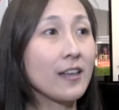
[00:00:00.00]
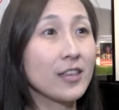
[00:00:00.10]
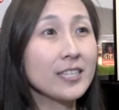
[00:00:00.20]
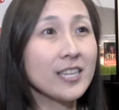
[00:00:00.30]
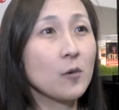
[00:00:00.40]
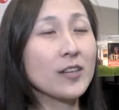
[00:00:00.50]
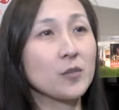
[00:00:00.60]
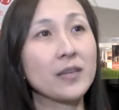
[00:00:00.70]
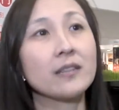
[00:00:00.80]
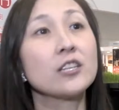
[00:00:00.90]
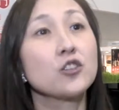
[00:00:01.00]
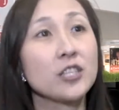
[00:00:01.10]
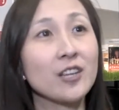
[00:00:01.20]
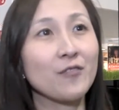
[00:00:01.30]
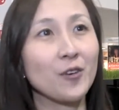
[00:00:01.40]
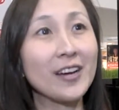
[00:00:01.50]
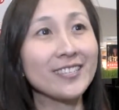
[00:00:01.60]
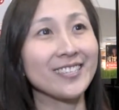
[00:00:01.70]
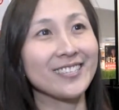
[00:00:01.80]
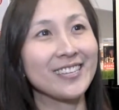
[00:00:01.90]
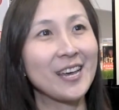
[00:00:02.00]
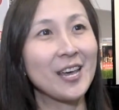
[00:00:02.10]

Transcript: This year, what's been interesting for us is,